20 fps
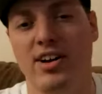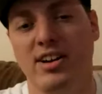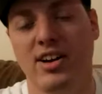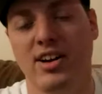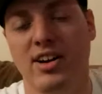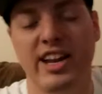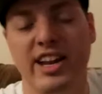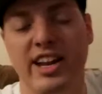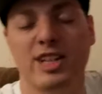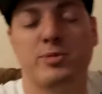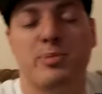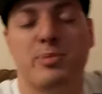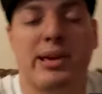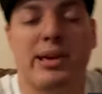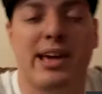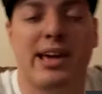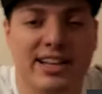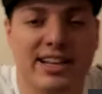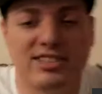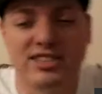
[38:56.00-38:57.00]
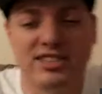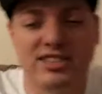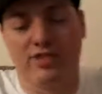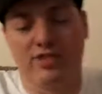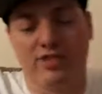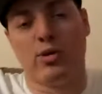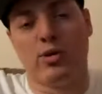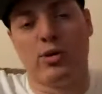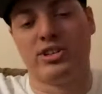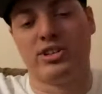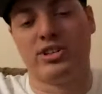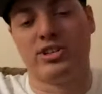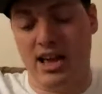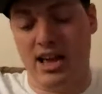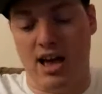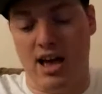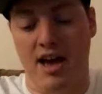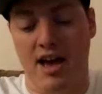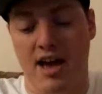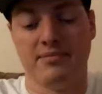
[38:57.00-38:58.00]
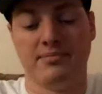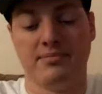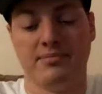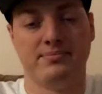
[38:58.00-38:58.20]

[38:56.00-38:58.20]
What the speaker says: ESPN. He's like a Florida State guy.